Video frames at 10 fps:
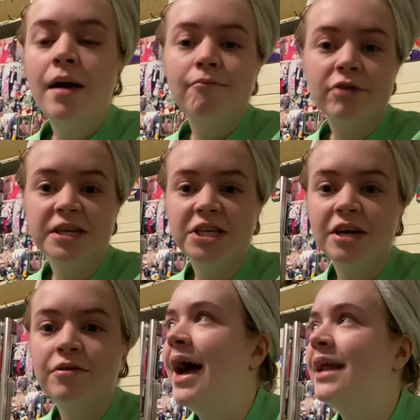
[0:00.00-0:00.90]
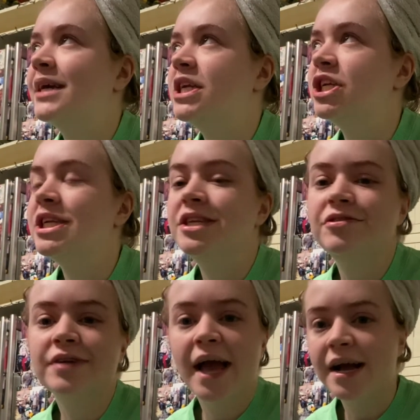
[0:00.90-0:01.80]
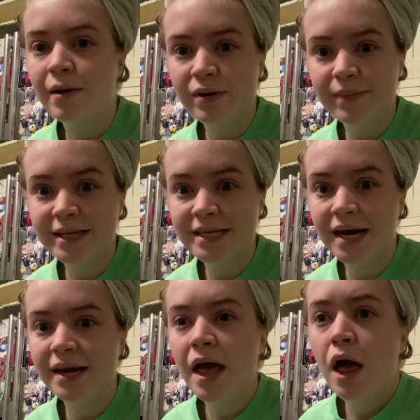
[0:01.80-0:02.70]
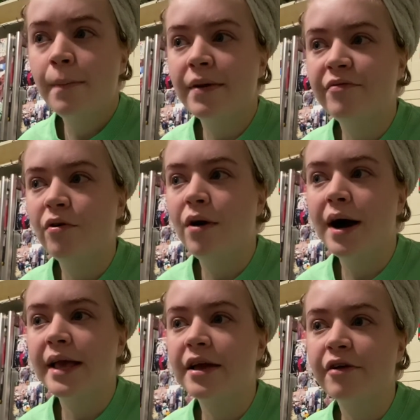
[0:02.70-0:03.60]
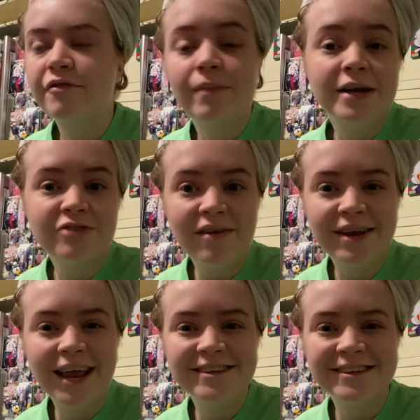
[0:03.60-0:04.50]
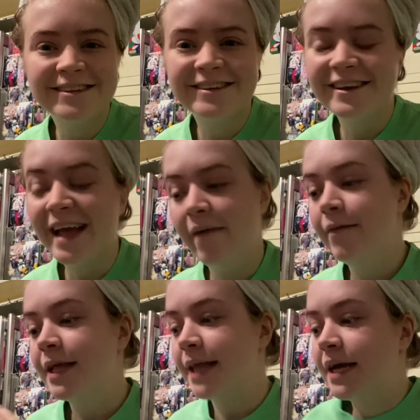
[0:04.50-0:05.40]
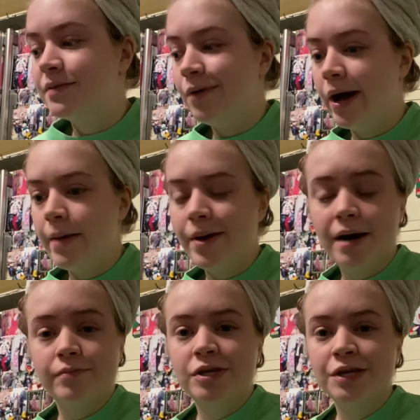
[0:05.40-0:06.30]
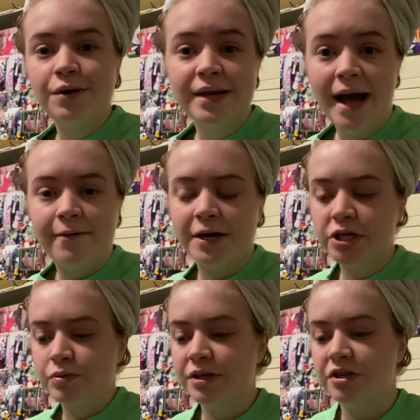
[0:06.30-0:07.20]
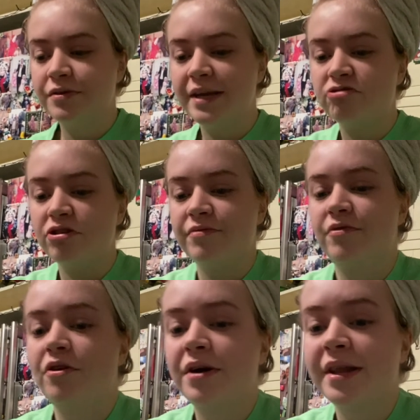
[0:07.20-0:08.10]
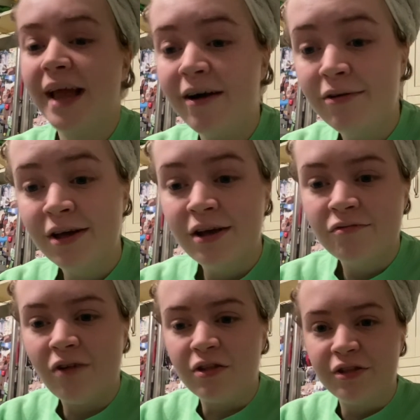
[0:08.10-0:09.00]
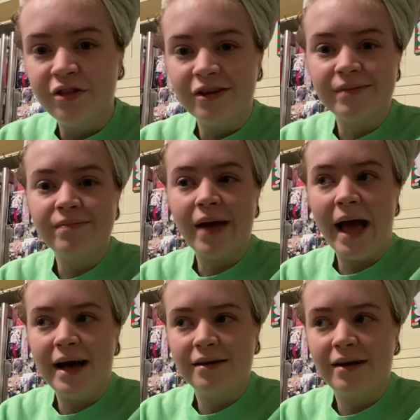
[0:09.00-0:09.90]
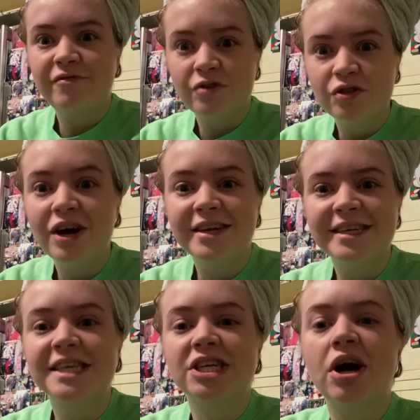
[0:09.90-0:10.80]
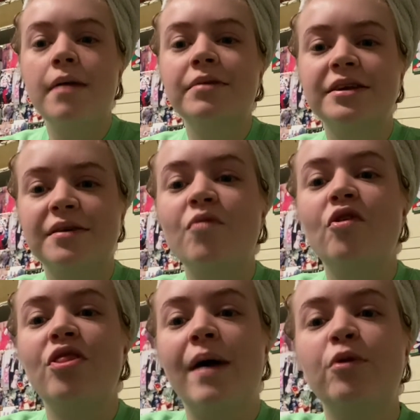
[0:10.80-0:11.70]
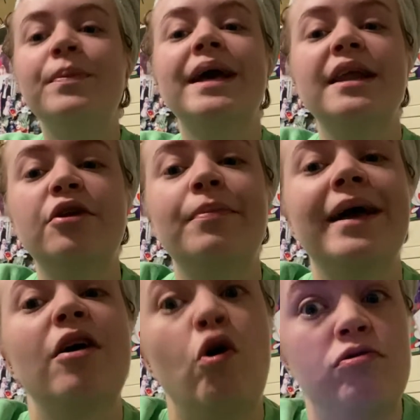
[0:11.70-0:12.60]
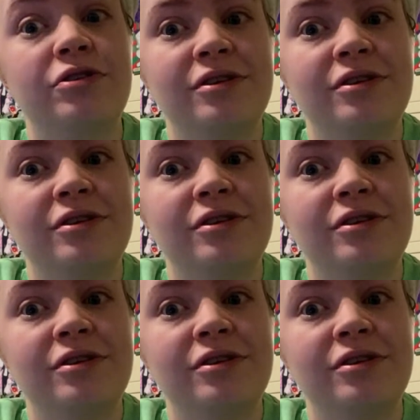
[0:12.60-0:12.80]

Pretty chill, and I just need to get a couple of bits done before I go for my driving lesson. So yeah, that is what I'm up to now. I just wanted to intro the vlog now rather than at like four thirty tonight, because I thought that would be a little bit odd.